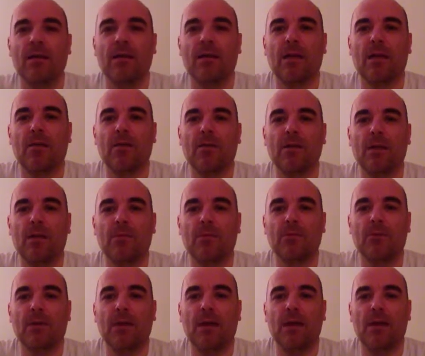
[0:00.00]
cannot come
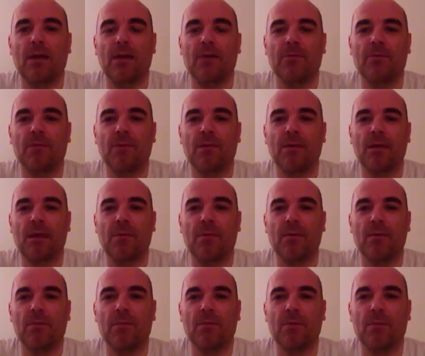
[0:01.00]
together after
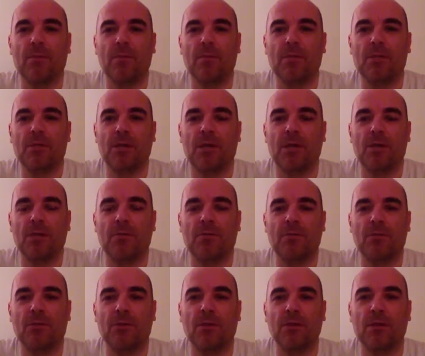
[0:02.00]
coming from Abadiania
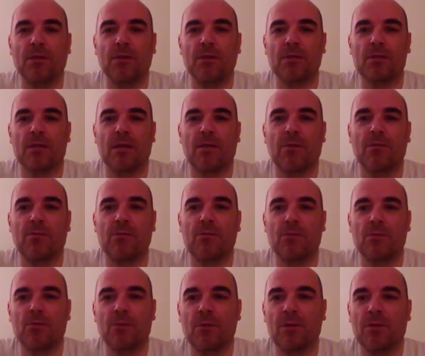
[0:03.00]
for years, like from
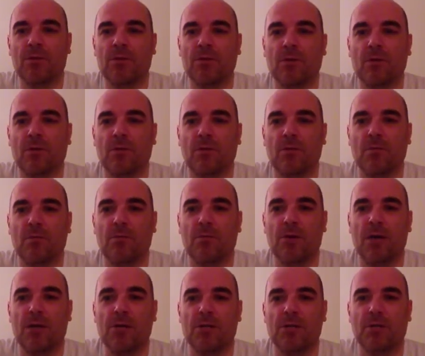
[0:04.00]
so much
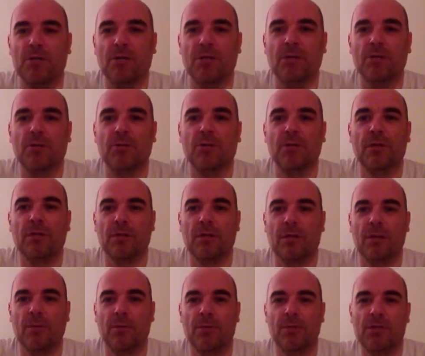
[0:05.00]
pressure enduring in
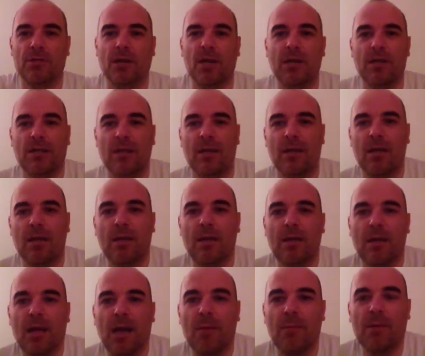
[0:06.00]
Abadiania.
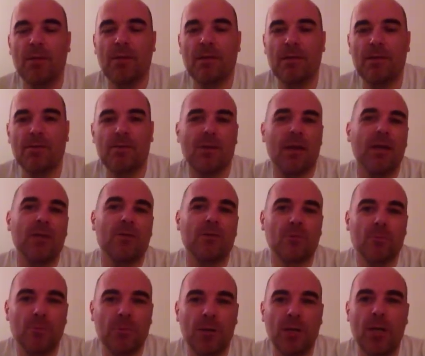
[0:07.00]
I mean, they're trying
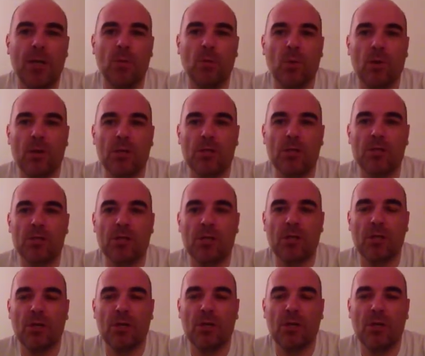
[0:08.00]
to brainwash
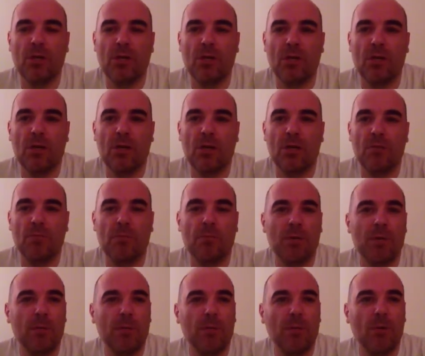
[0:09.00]

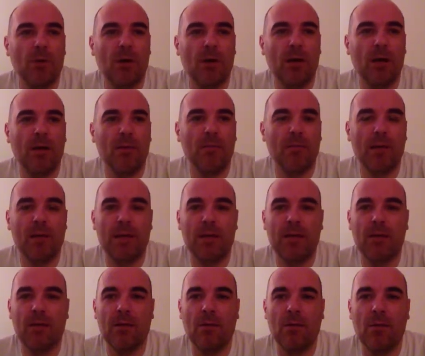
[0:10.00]
people and
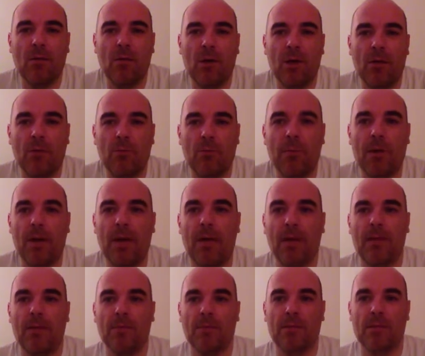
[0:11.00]
make and obey
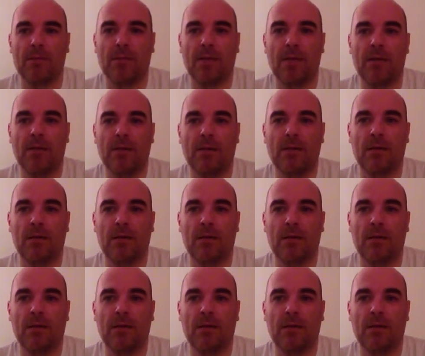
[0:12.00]
them. It's a